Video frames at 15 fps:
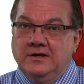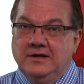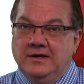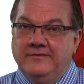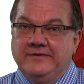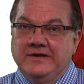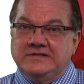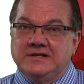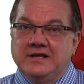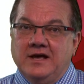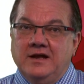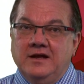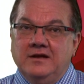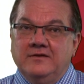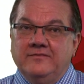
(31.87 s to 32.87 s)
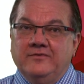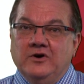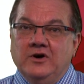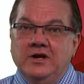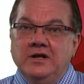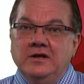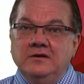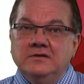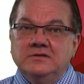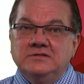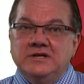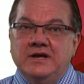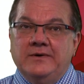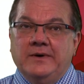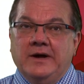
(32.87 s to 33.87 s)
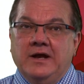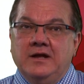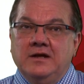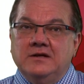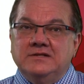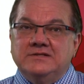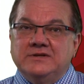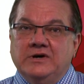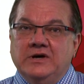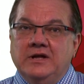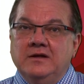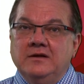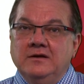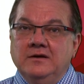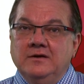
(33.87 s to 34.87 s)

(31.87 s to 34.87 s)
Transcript: investigating and defining, generating and designing,